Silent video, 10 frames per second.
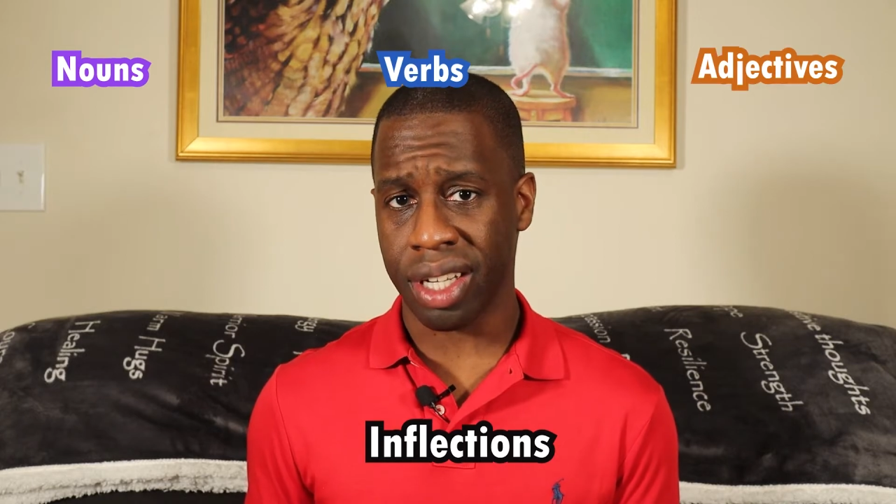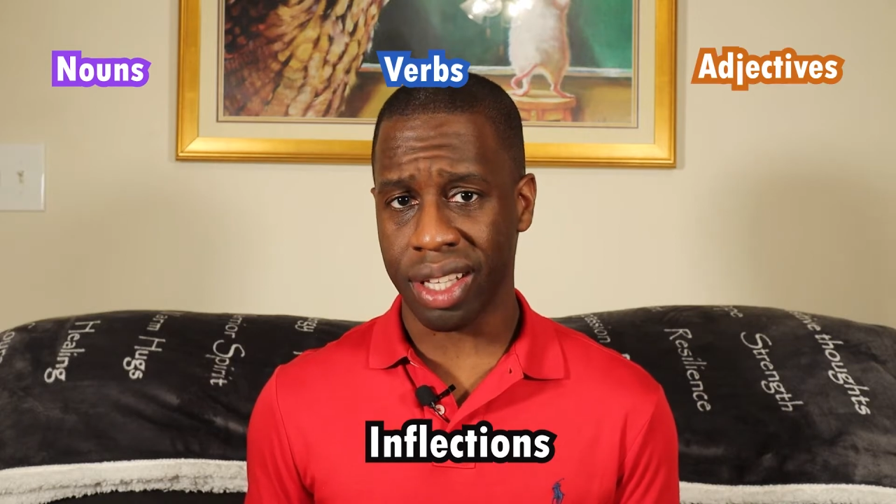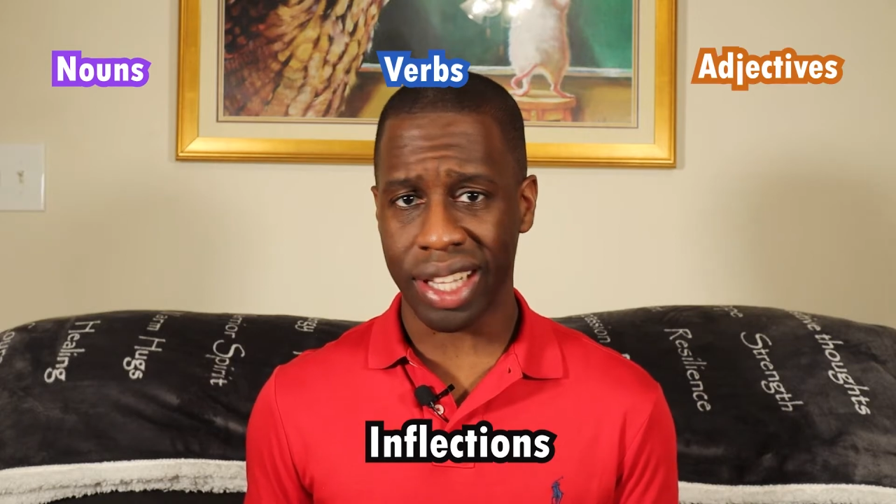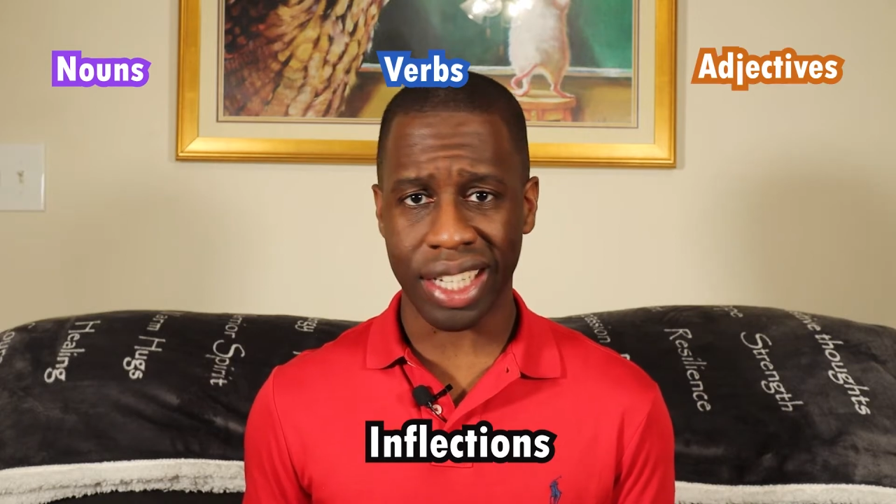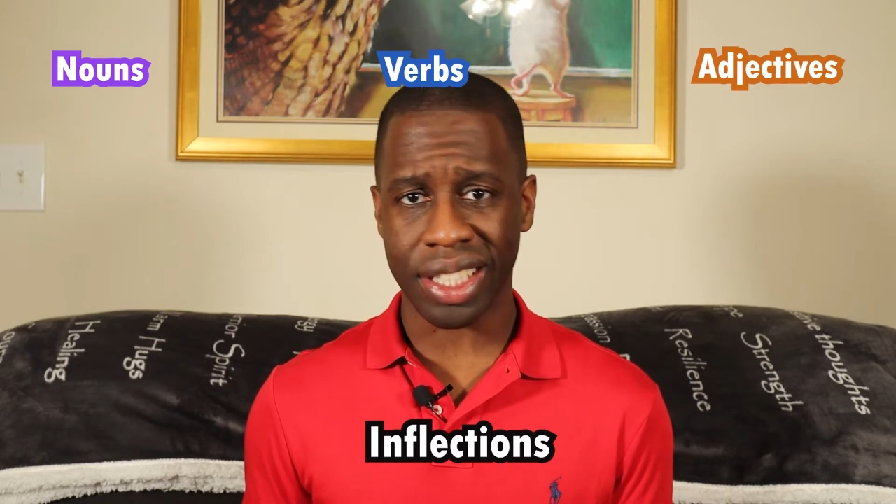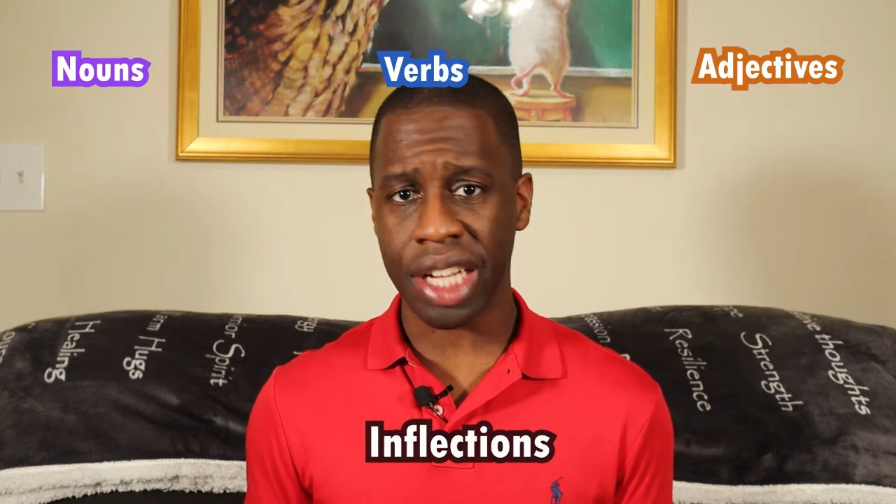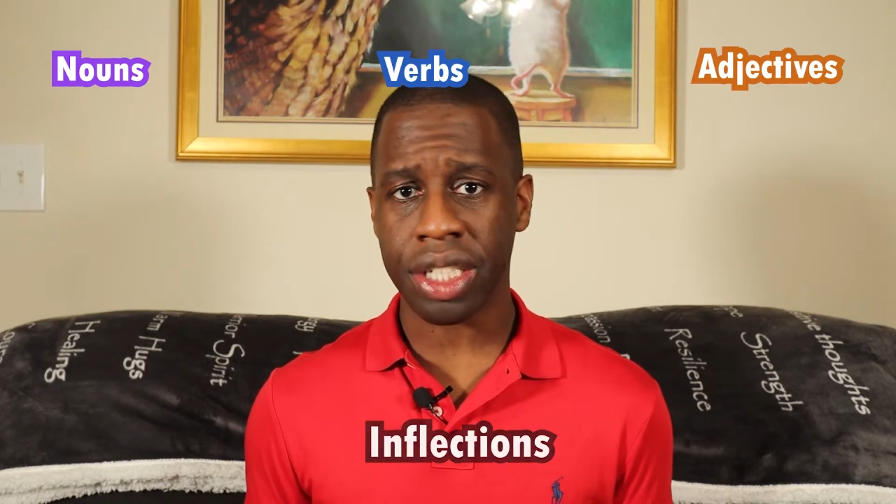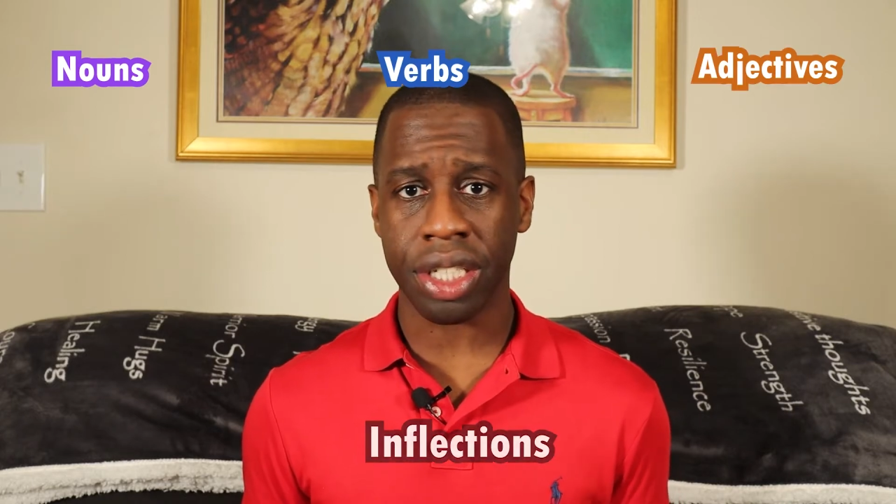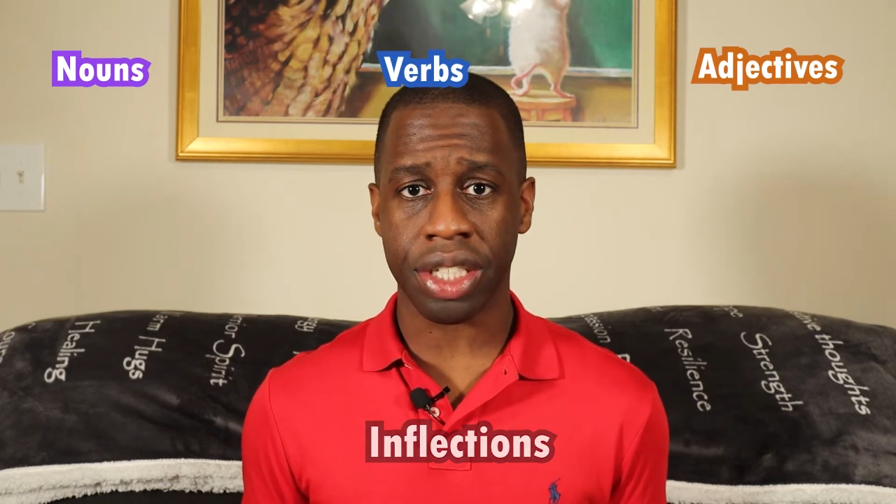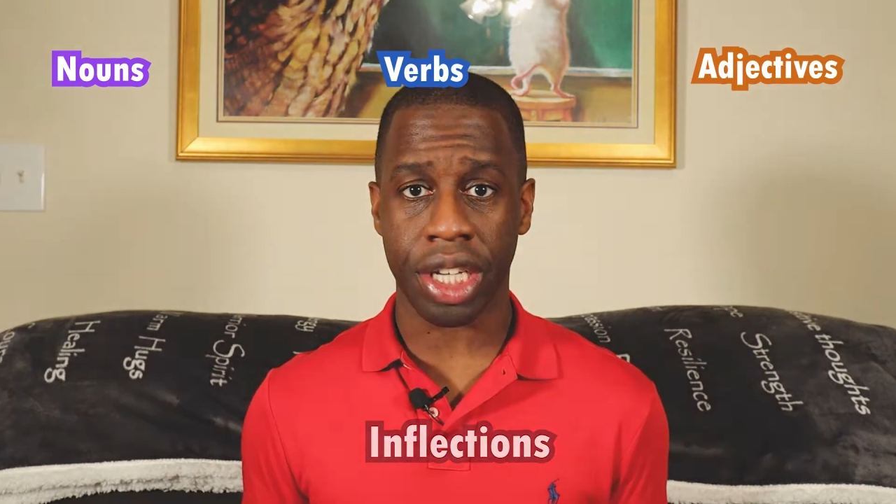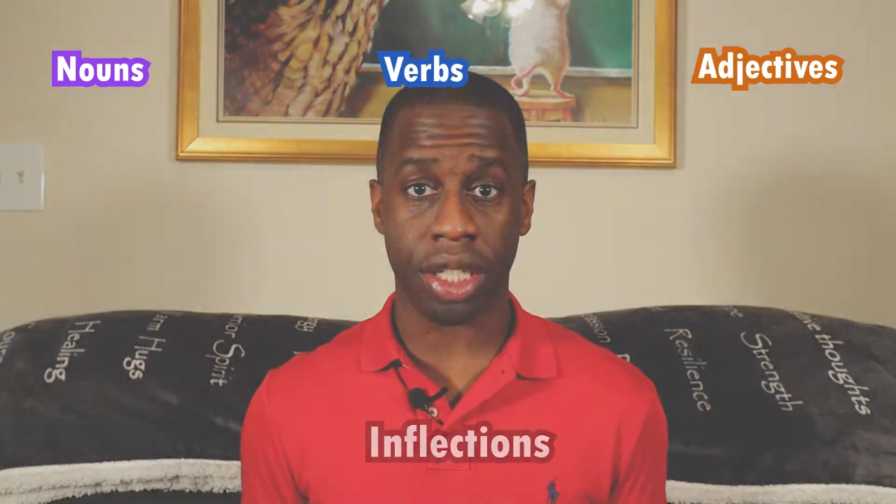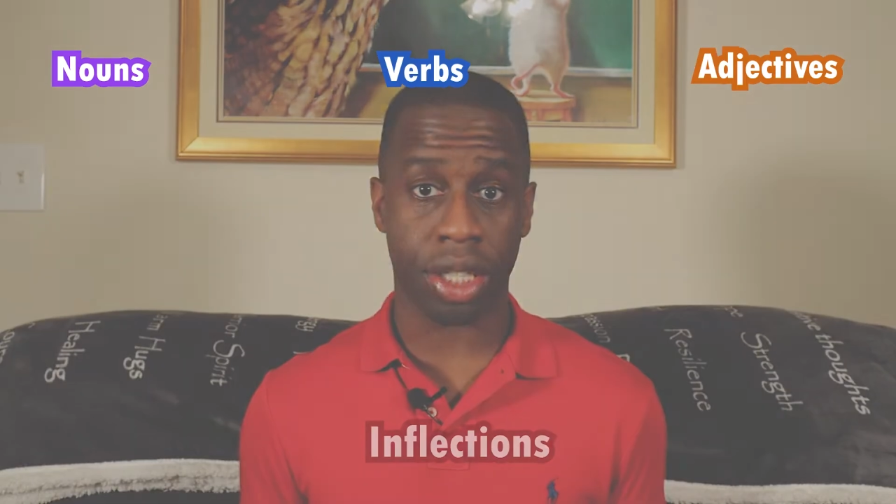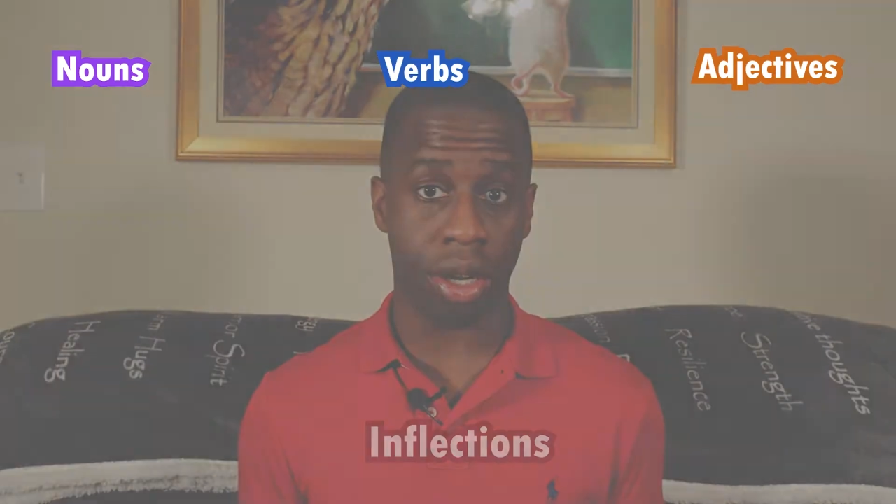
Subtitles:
that essentially change